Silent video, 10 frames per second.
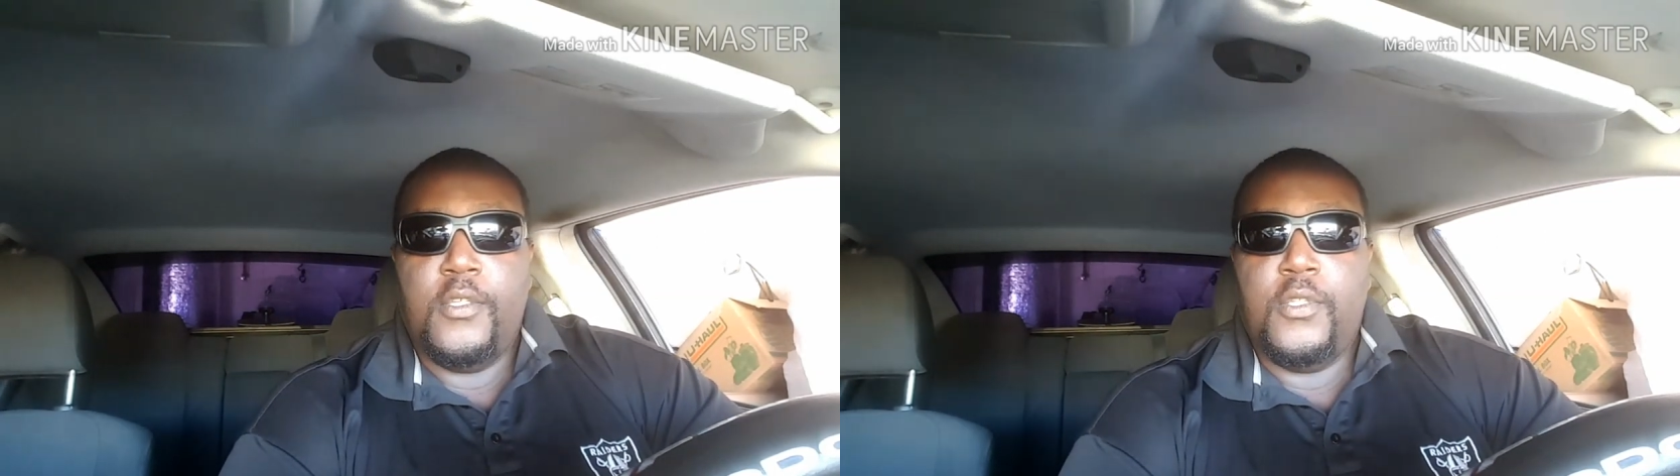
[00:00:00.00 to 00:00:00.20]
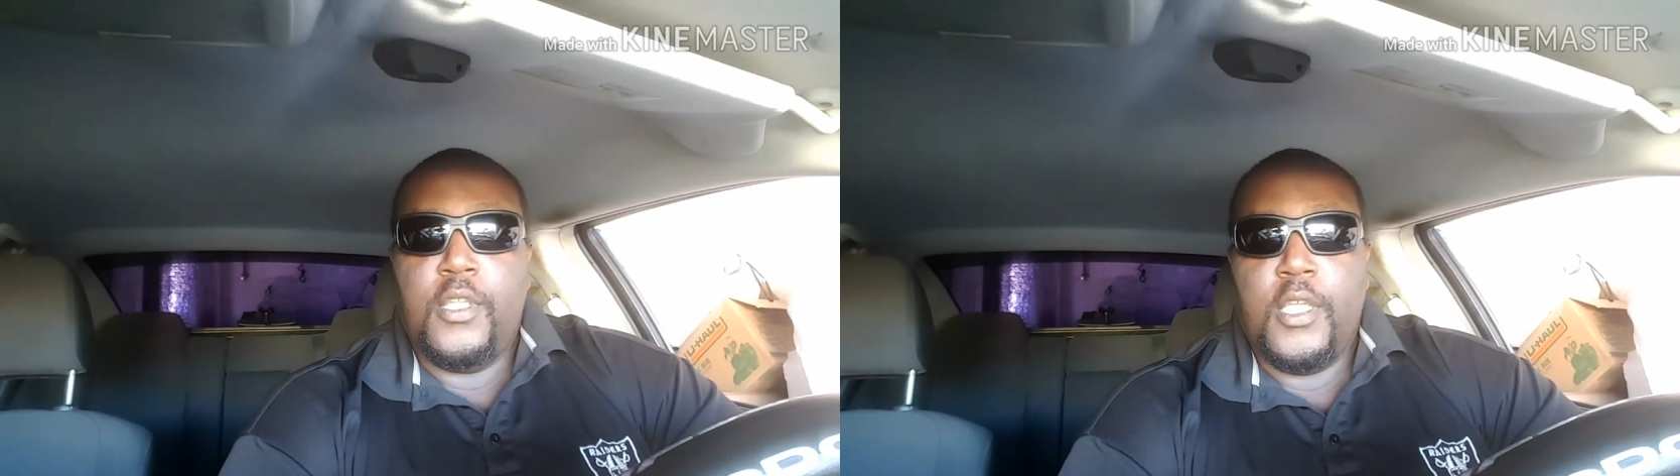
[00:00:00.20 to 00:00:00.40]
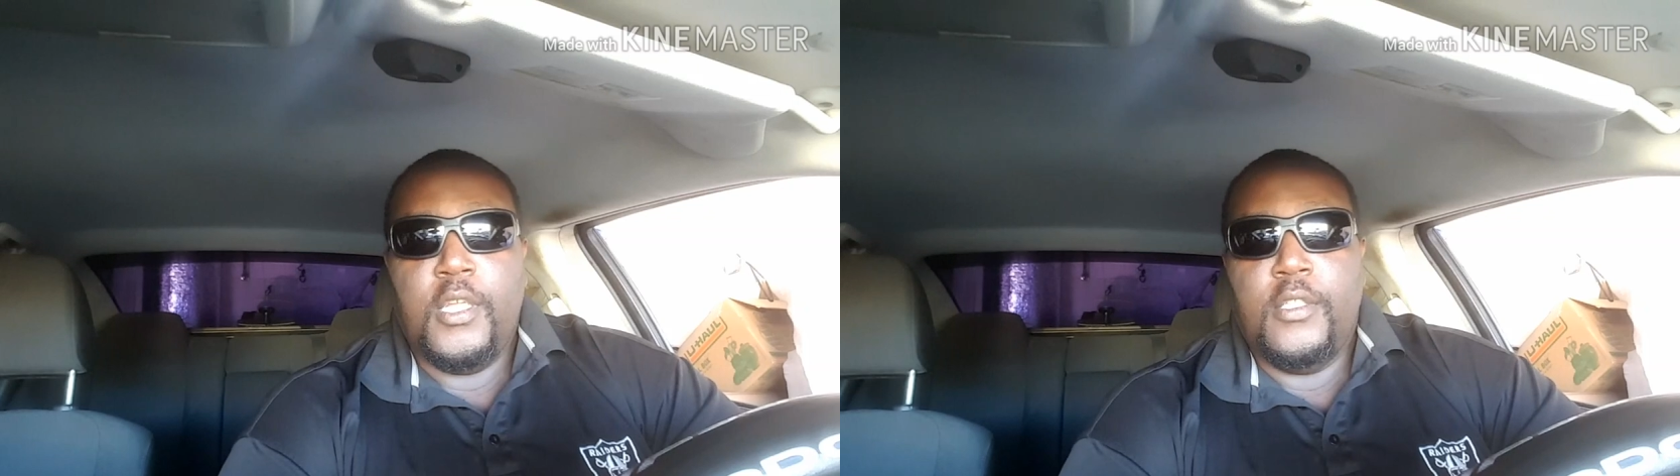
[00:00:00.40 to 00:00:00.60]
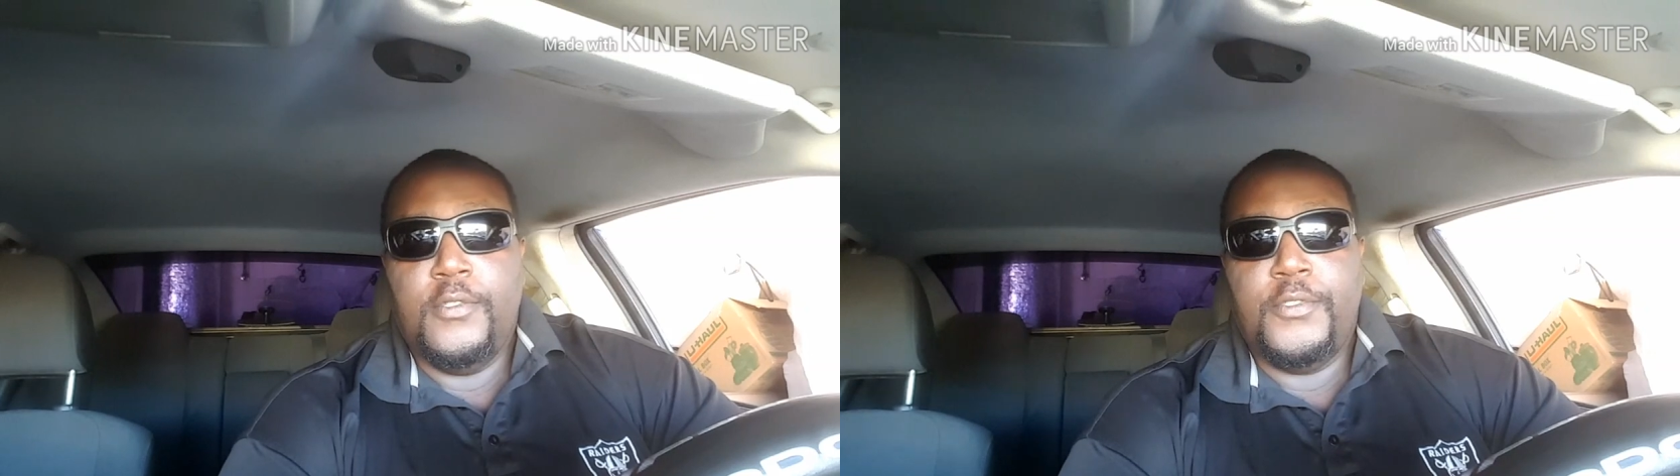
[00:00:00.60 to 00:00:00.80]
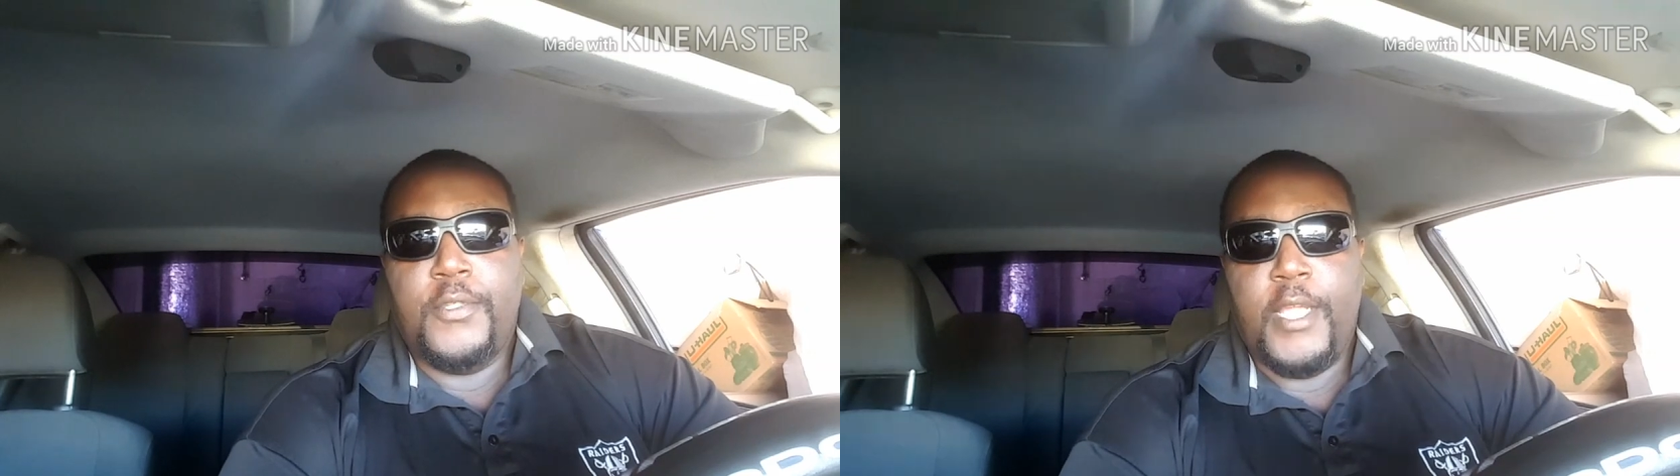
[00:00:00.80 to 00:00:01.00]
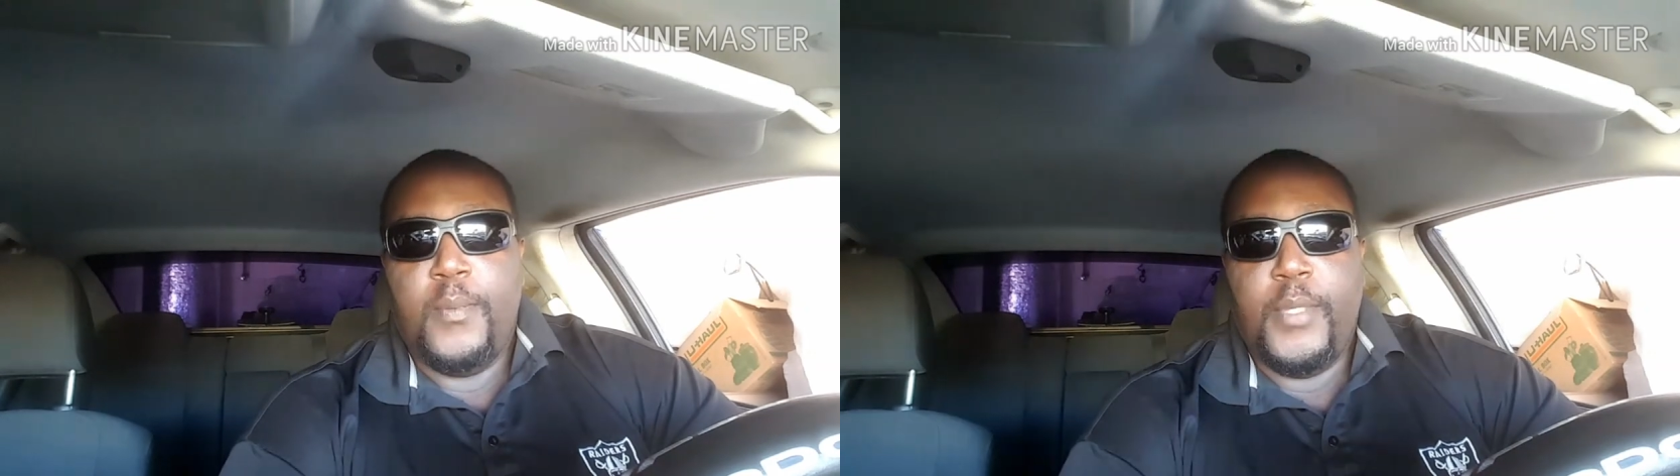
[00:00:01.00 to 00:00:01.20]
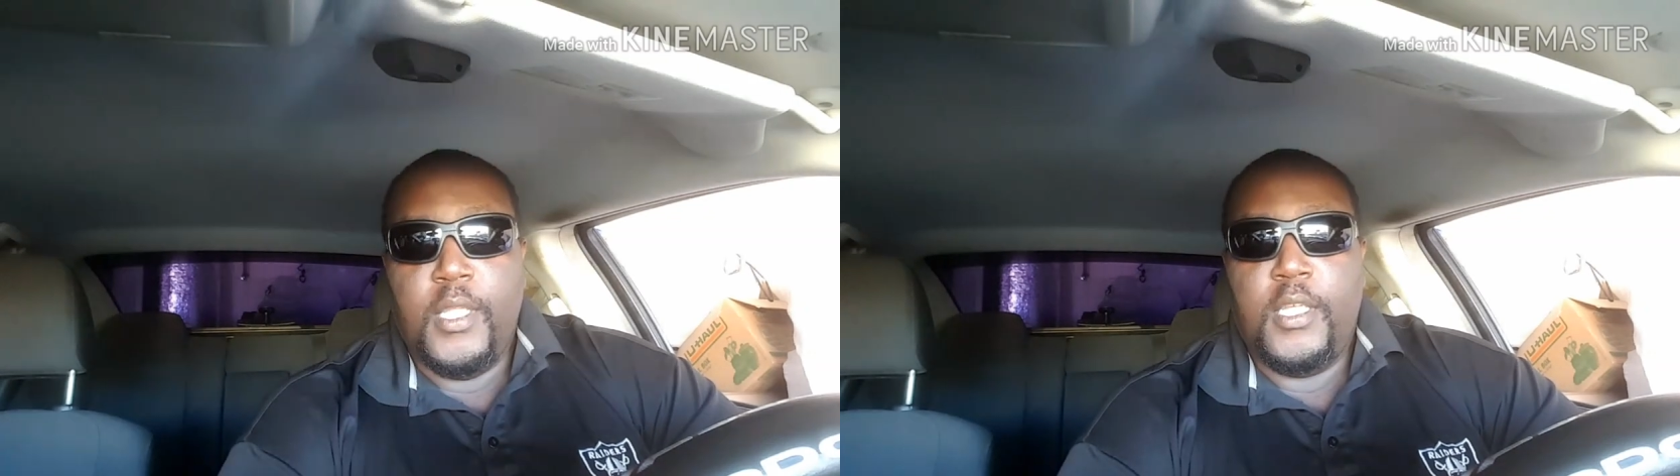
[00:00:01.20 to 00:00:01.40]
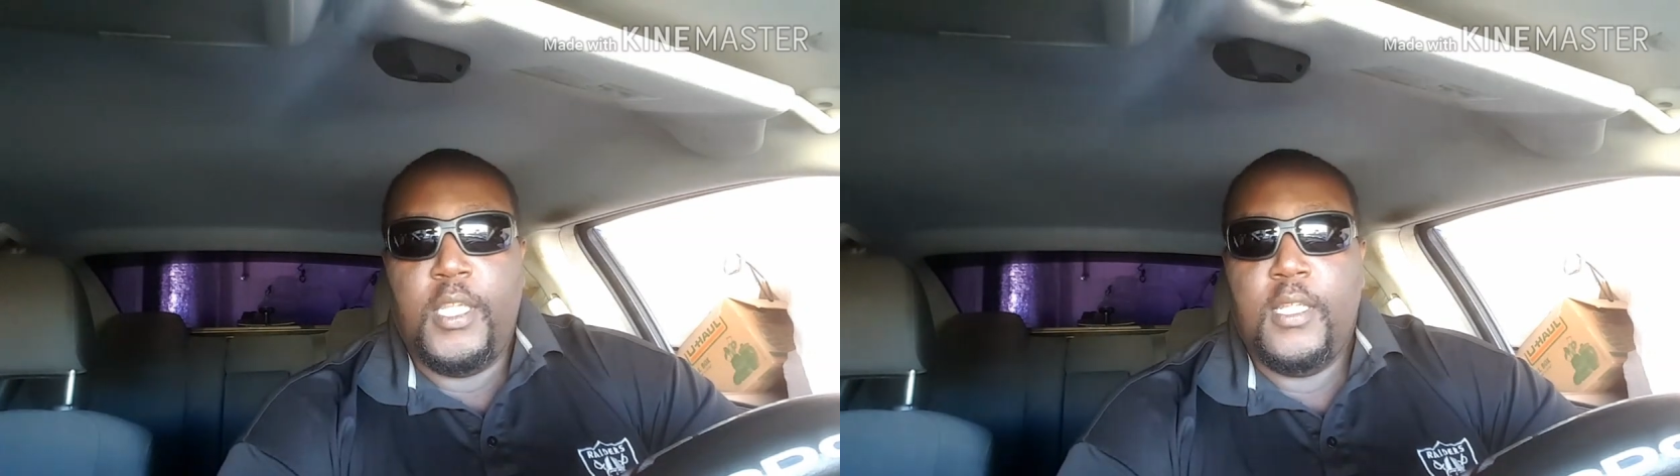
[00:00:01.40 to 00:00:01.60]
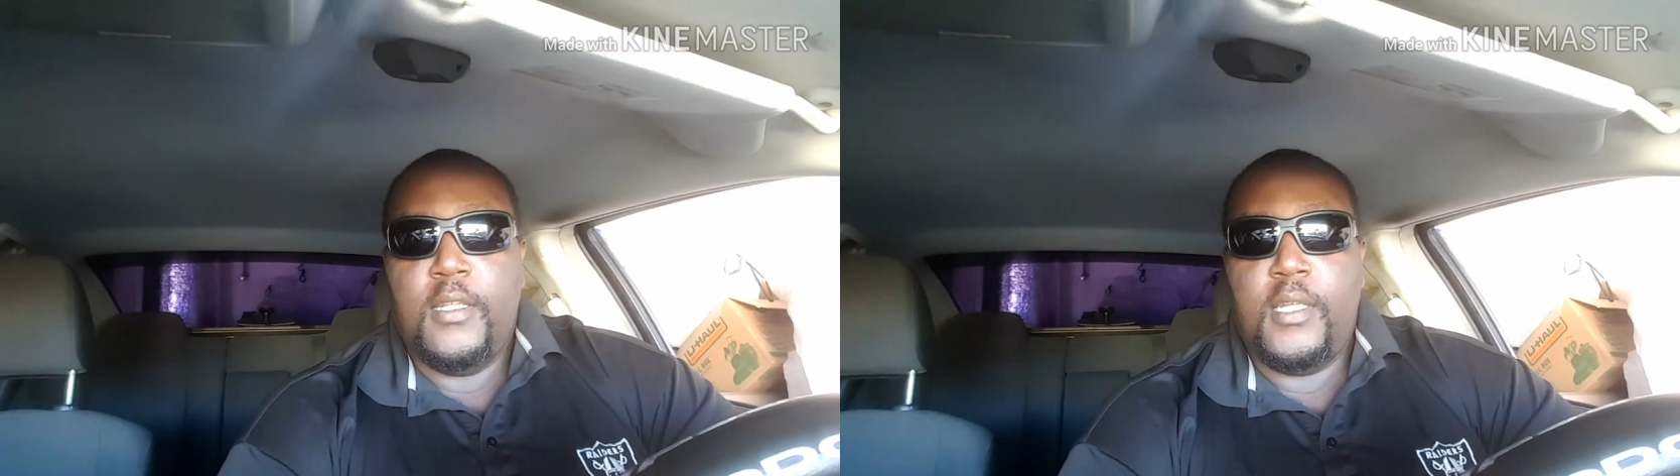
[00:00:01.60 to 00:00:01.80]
you're going to lose credibility.